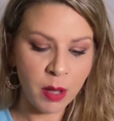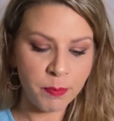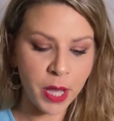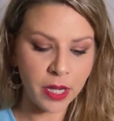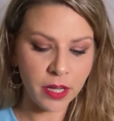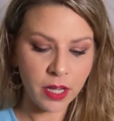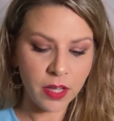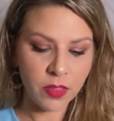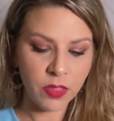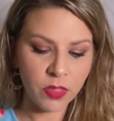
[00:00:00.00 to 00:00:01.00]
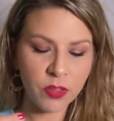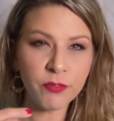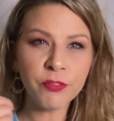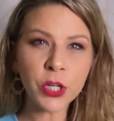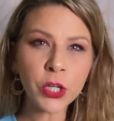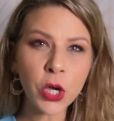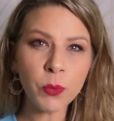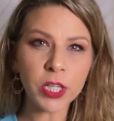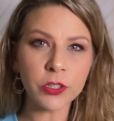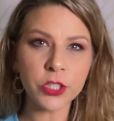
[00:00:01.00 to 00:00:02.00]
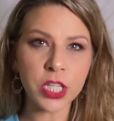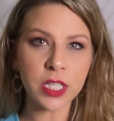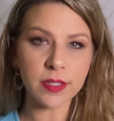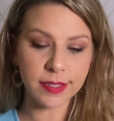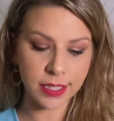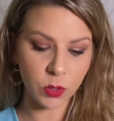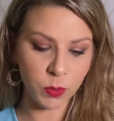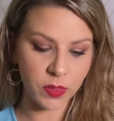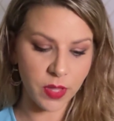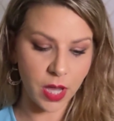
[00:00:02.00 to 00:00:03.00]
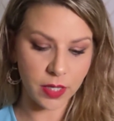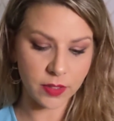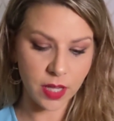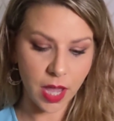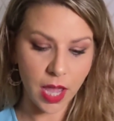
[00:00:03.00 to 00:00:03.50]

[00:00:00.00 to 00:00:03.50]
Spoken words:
But the Virgo energy is still with us.